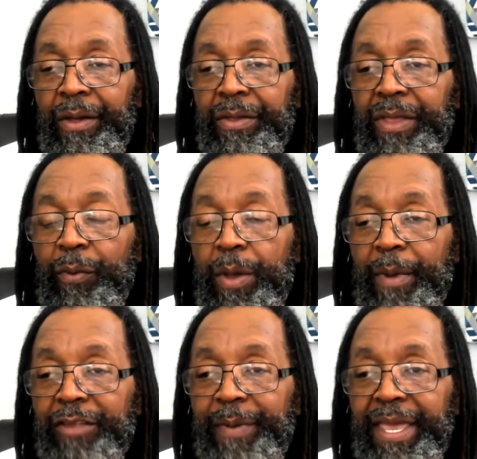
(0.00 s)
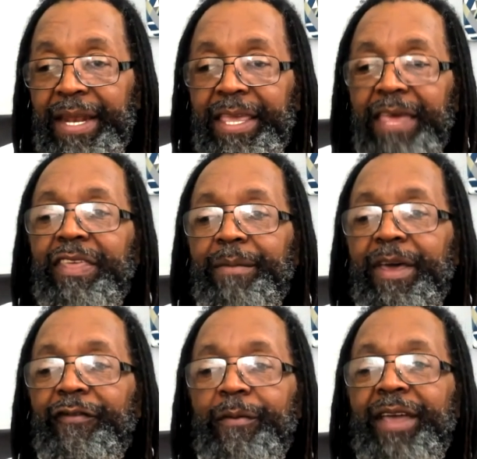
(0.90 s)
That we must begin to give them
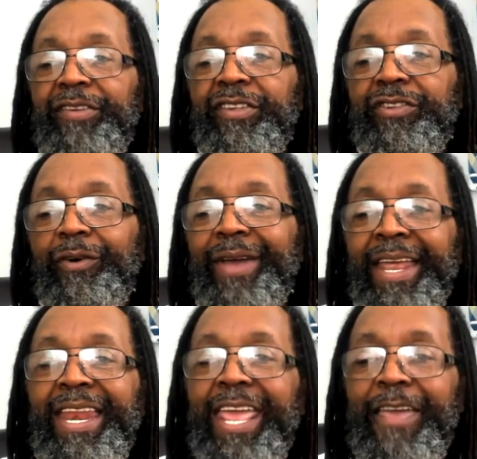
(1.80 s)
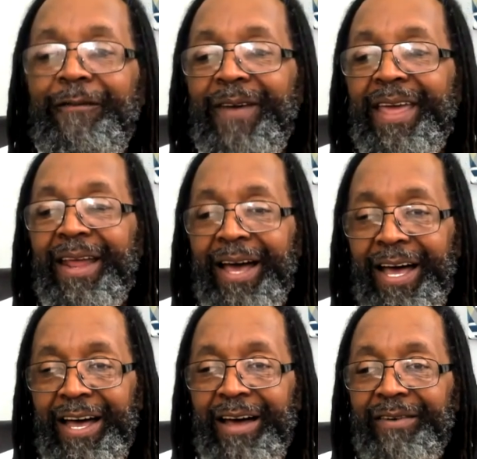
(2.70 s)
information so in the event
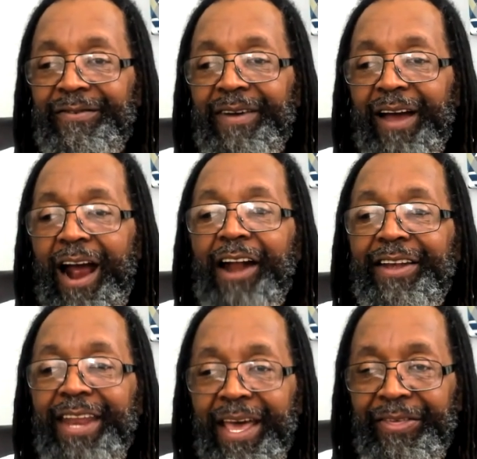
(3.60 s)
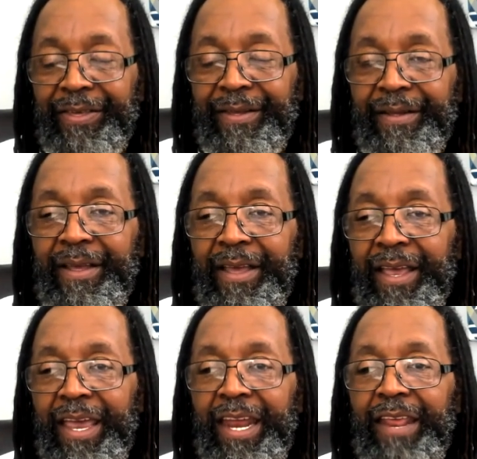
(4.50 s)
of our death,
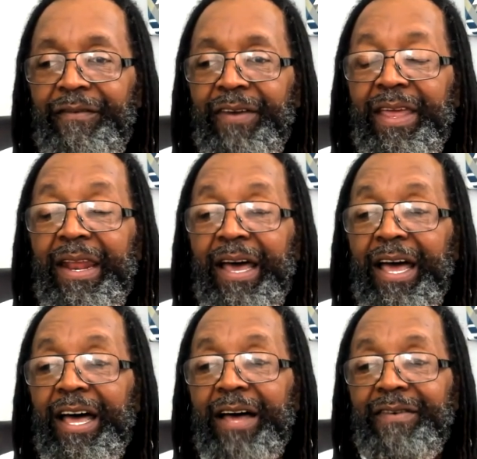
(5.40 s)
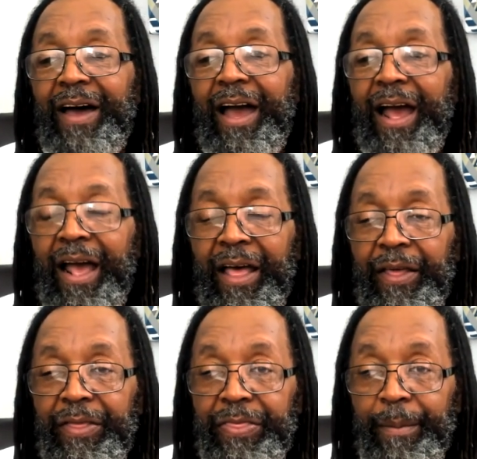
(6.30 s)
in the event of
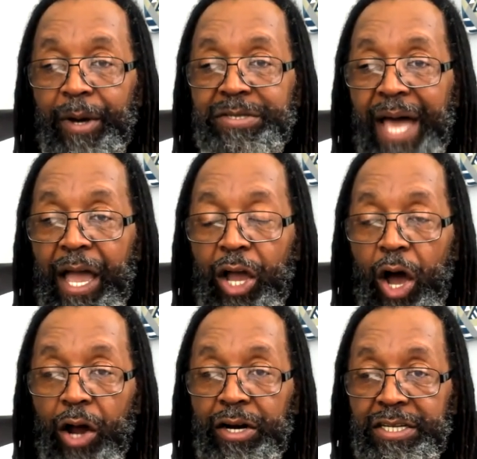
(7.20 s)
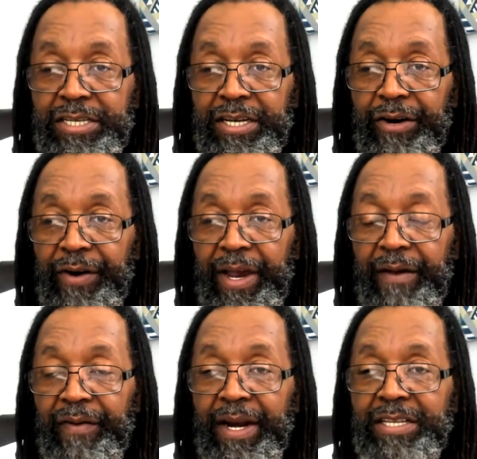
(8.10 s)
the Most High calling us to the
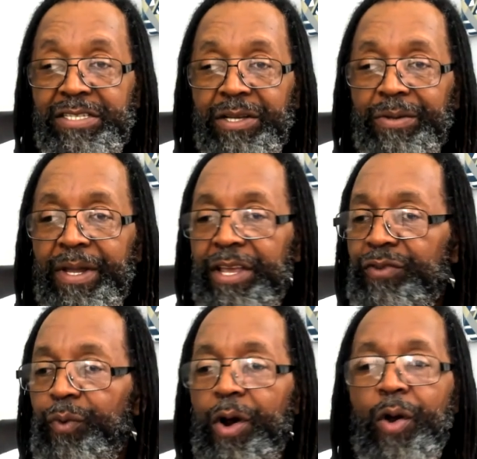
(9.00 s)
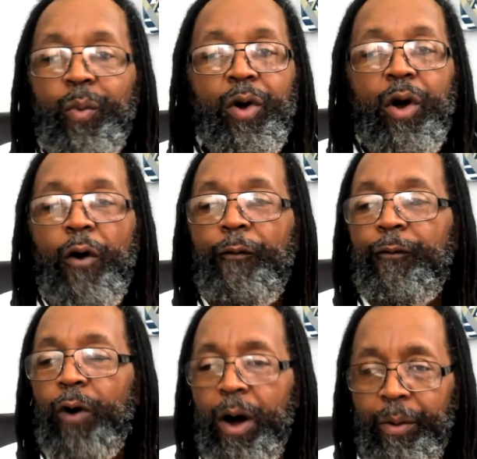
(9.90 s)
grave, let us know that His word will go
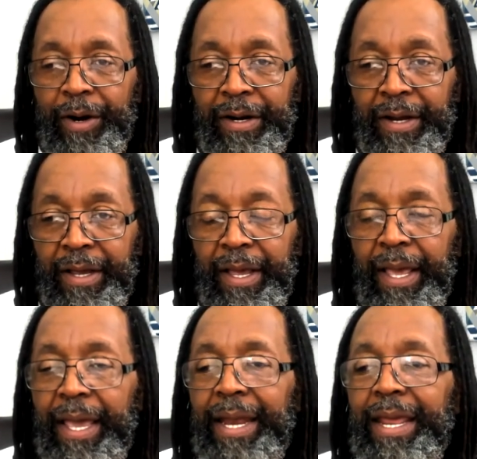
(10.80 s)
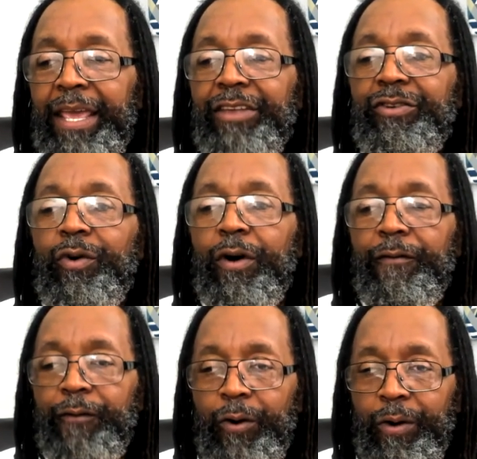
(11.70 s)
forward and is going
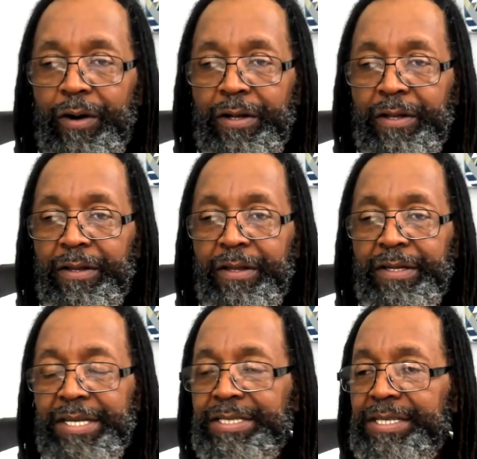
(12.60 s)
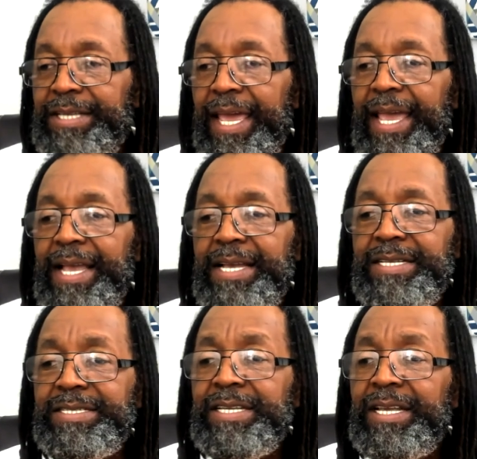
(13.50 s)
forward. Since the days